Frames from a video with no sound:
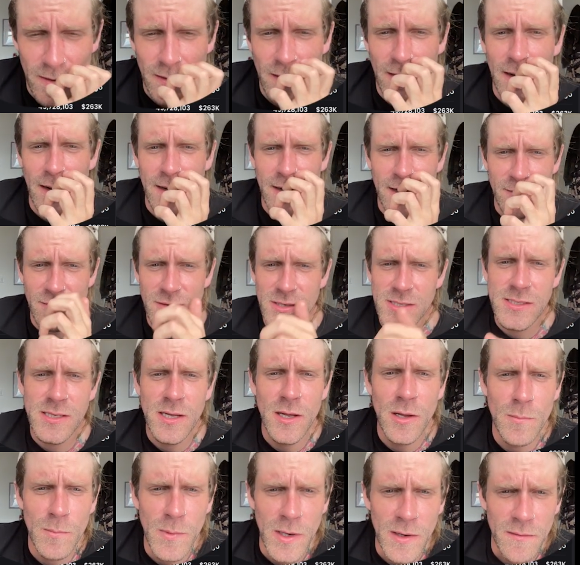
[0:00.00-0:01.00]
I never
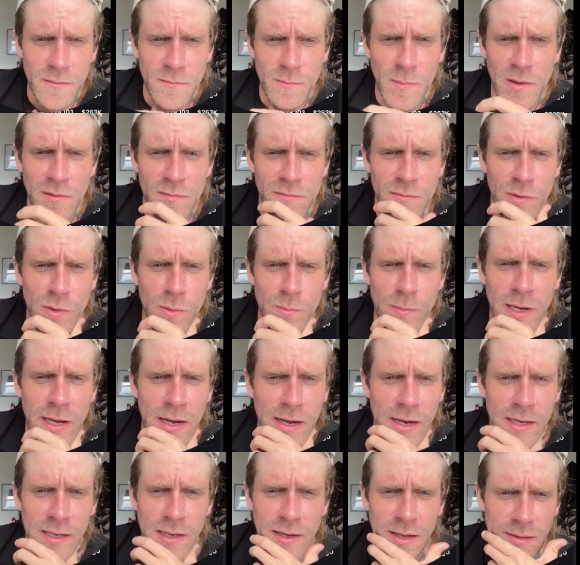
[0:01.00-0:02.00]
sell my full
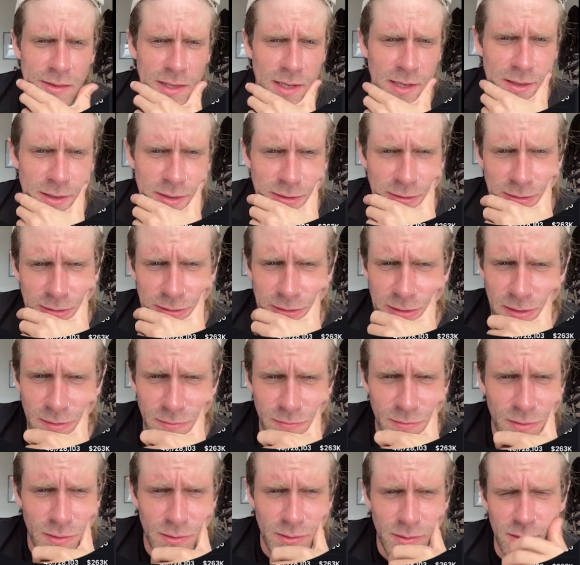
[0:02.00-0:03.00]
bag. And like, if
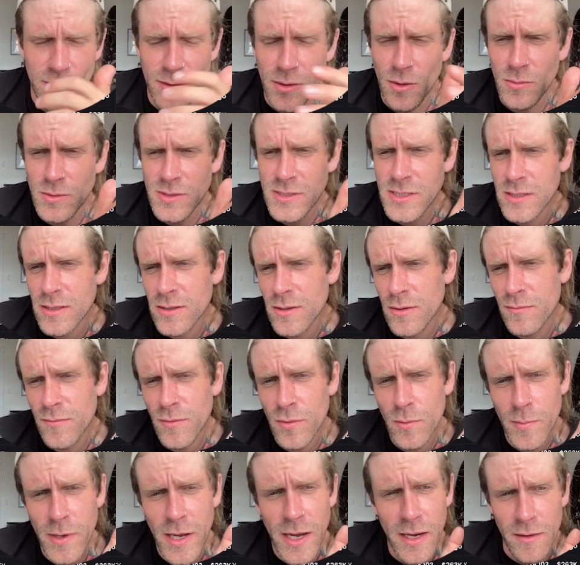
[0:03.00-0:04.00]
you don't sell your
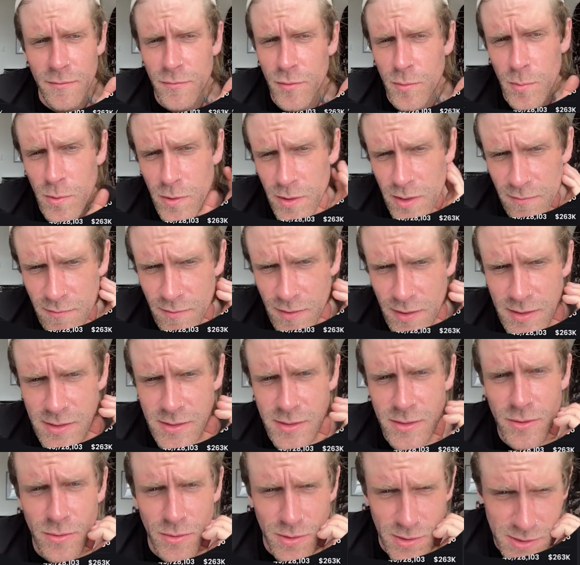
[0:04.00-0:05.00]
full bag if you believe in this
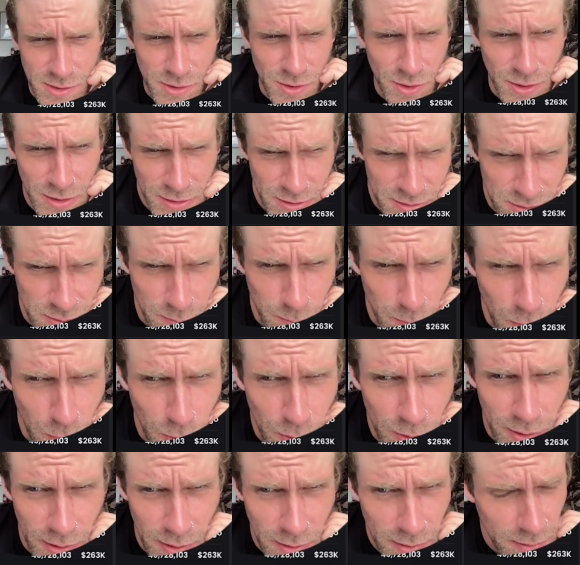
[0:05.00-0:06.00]
too, because you're going to
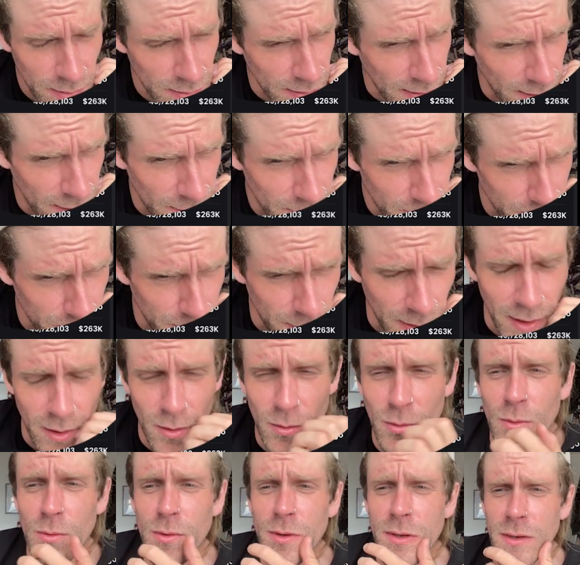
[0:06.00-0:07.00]
support it then by
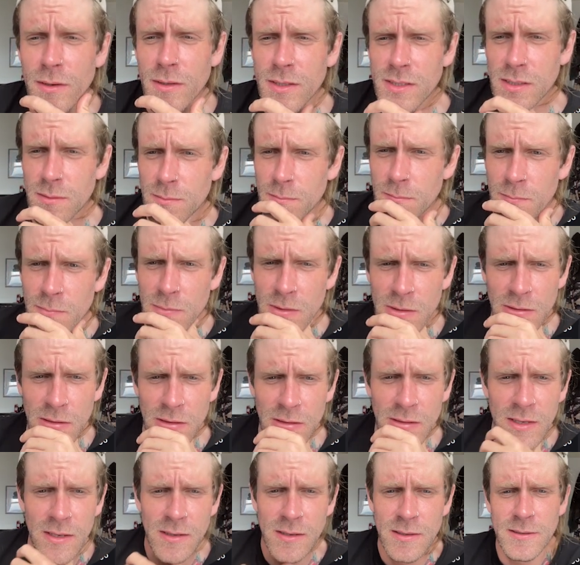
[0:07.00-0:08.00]
holding some.
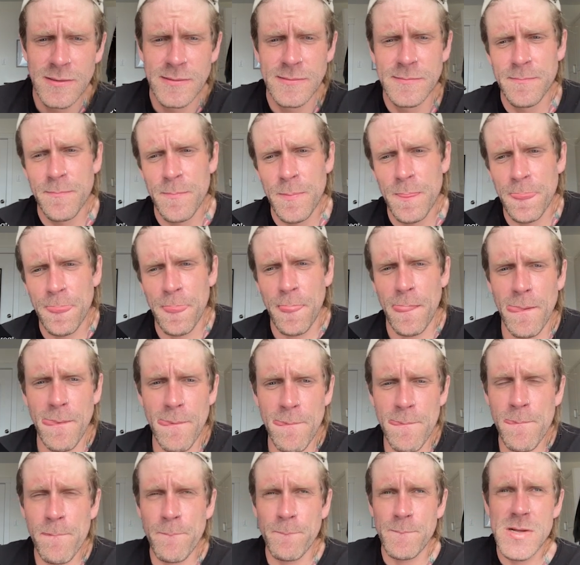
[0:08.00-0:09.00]

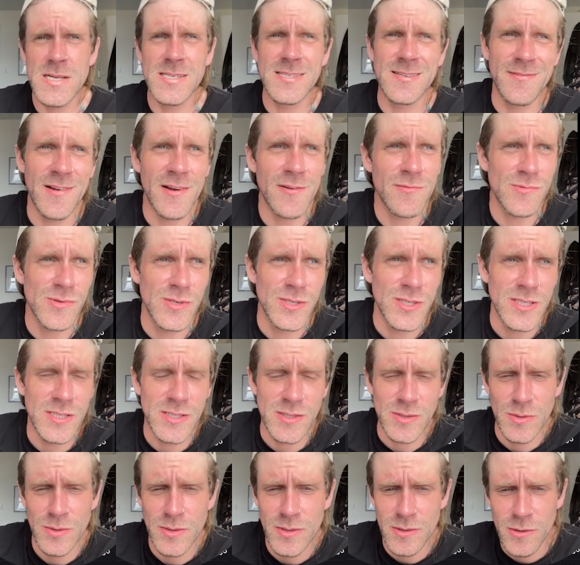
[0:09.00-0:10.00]
Because if everyone just
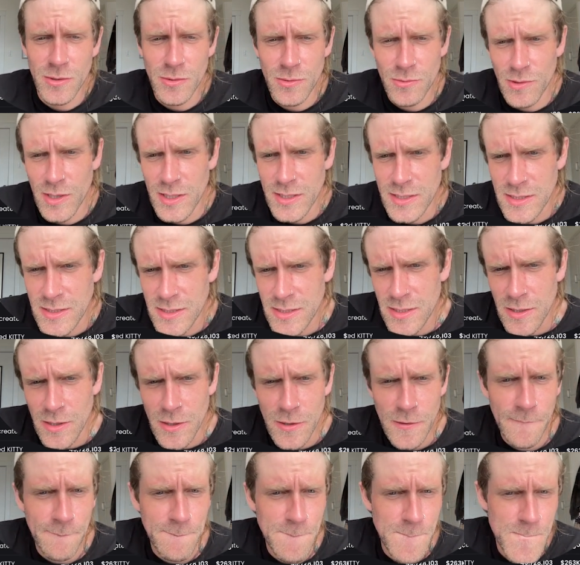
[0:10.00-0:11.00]
sold it, go right to zero.
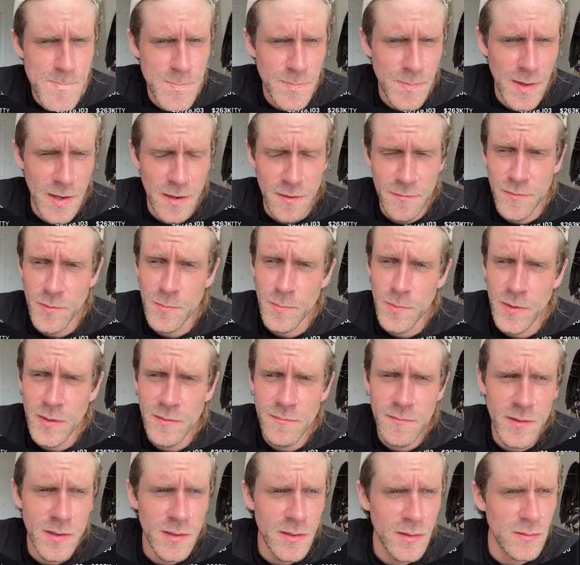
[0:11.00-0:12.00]
And if you believe
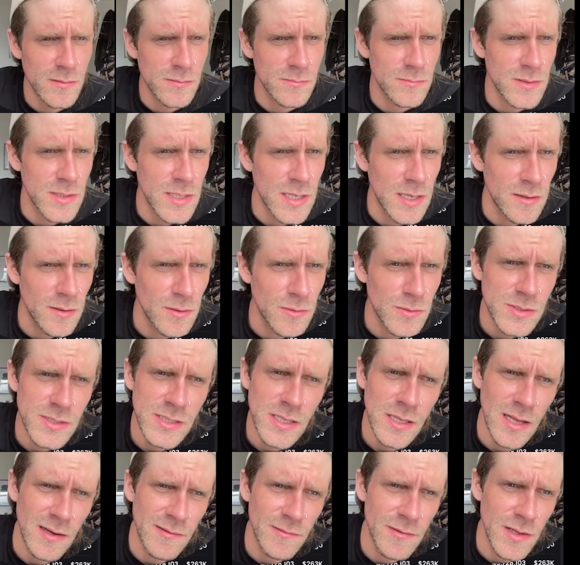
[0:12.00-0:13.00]
in it, yeah, don't
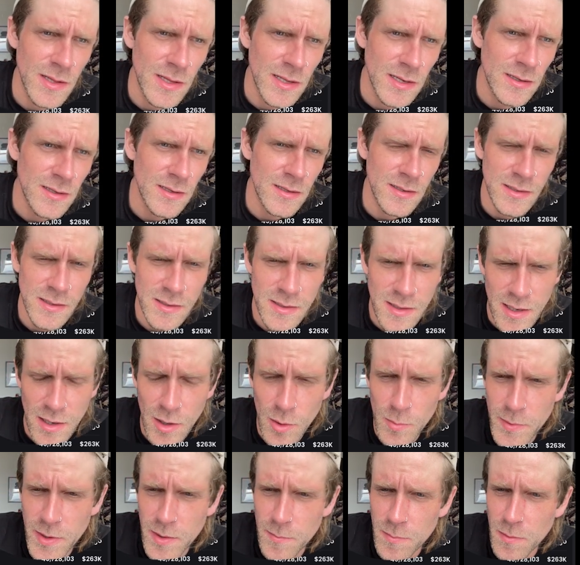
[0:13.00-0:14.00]
sell everything and
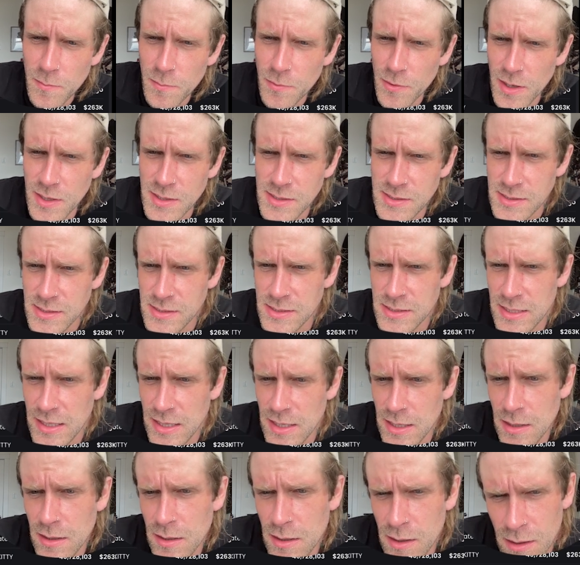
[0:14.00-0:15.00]
help keep the price
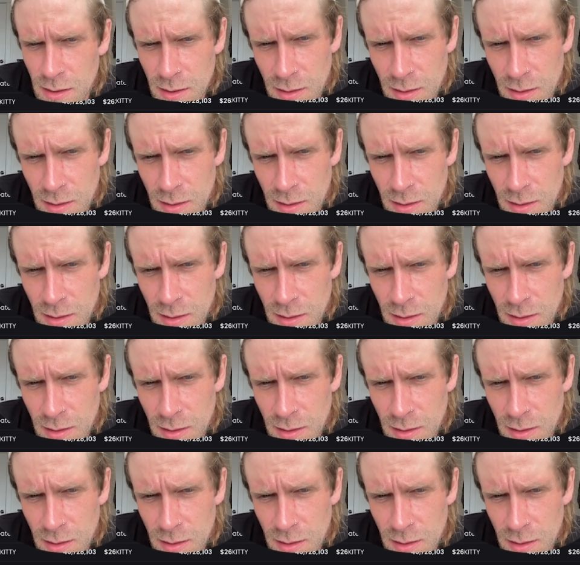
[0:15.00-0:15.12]
sustained.